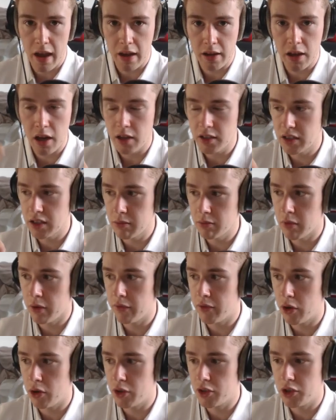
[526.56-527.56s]
custom
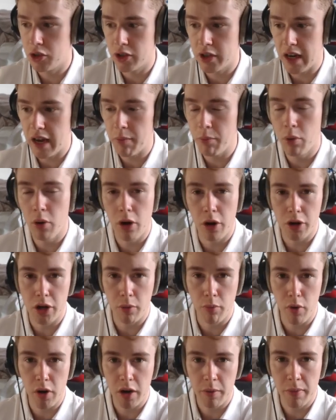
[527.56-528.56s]
reviews that you can import onto
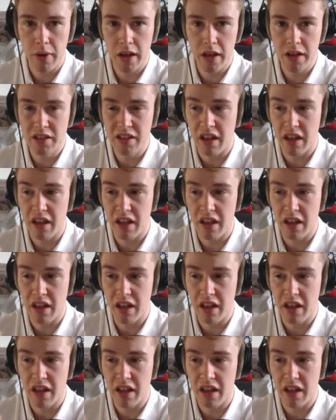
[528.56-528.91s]
your product page,